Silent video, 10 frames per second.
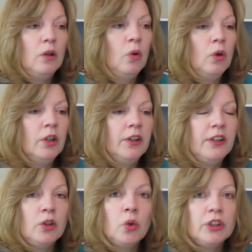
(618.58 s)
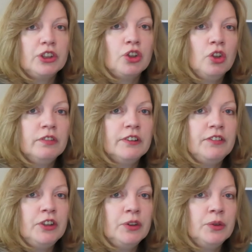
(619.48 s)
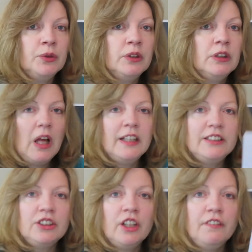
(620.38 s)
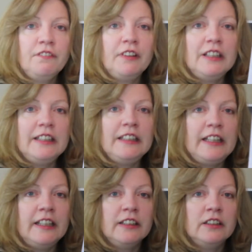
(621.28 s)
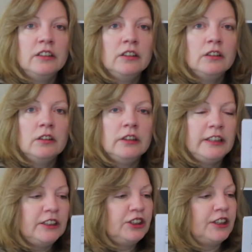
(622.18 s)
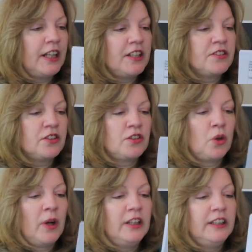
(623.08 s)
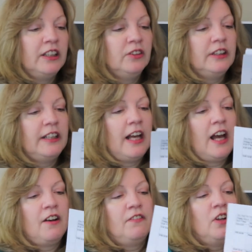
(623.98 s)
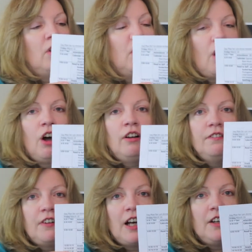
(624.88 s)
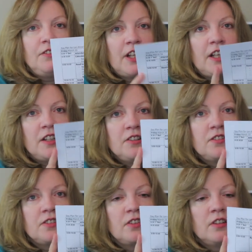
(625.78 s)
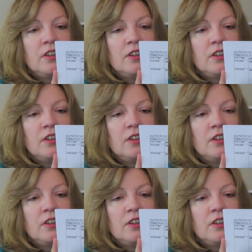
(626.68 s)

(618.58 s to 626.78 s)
or the course overview, I start filling in each day's, so I literally have all five days